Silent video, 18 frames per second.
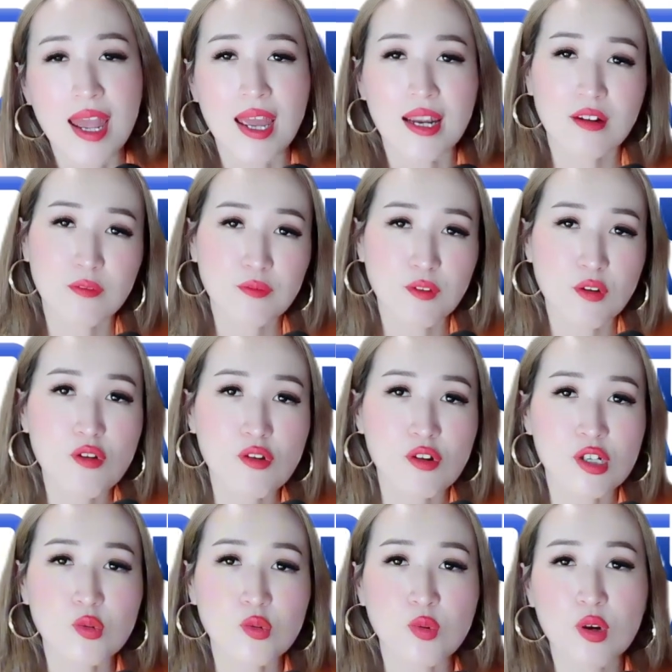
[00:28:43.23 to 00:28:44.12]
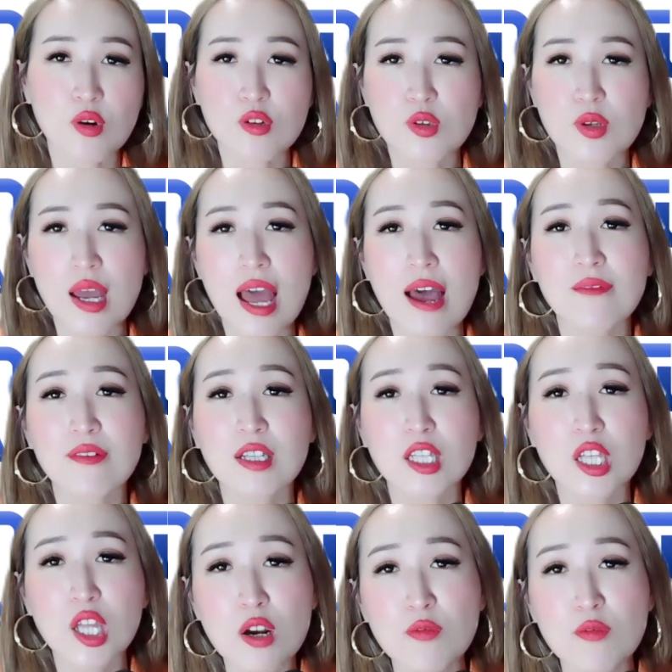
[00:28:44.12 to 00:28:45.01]
And of course, we also have a
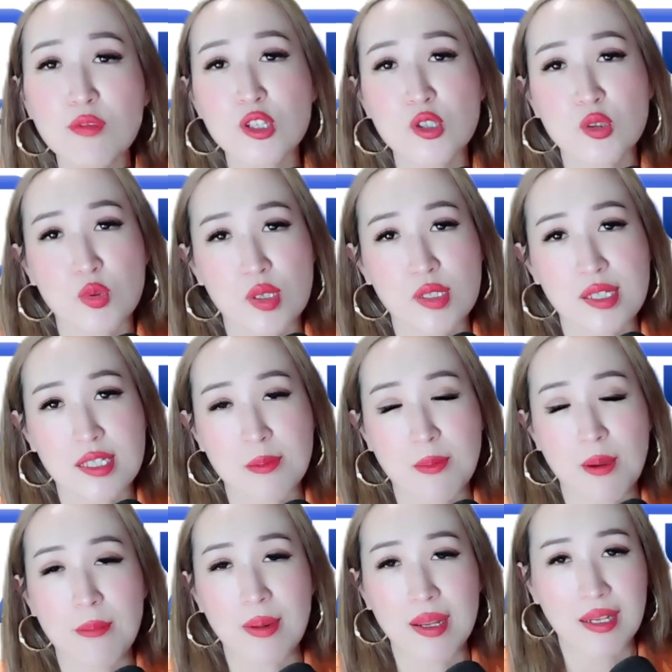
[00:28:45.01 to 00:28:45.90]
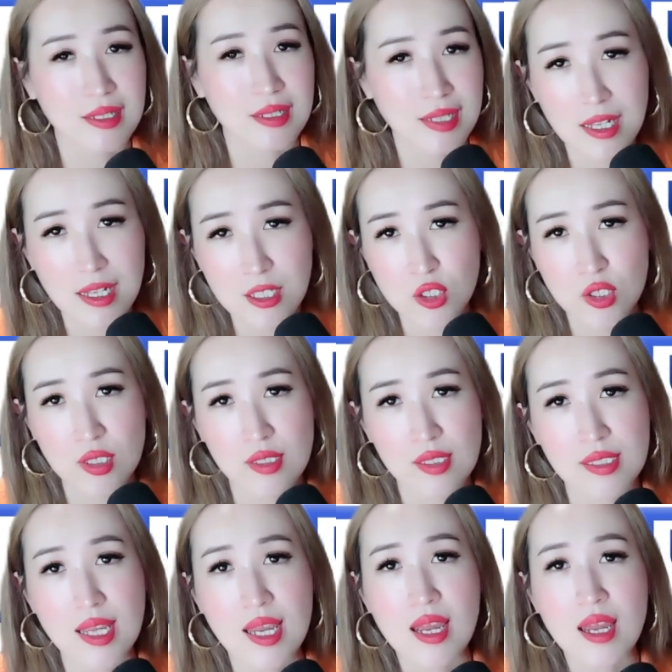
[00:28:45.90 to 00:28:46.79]
lot of resources about my
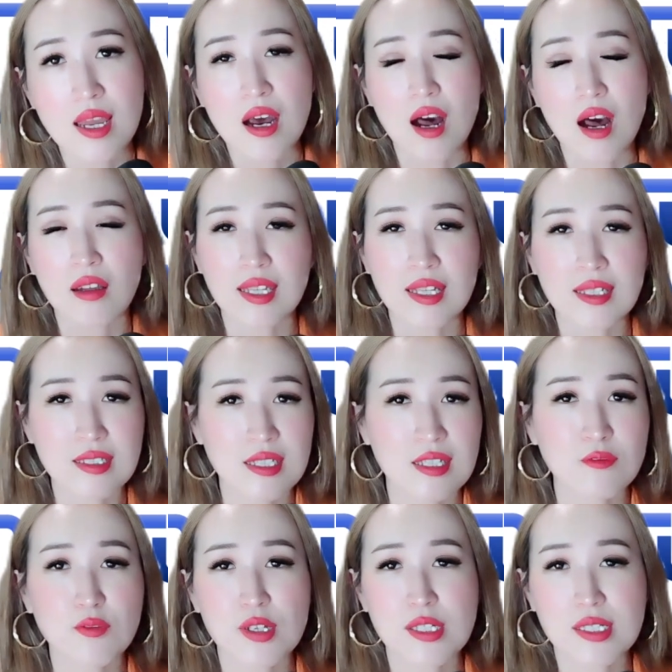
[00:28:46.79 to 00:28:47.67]
connections on LinkedIn.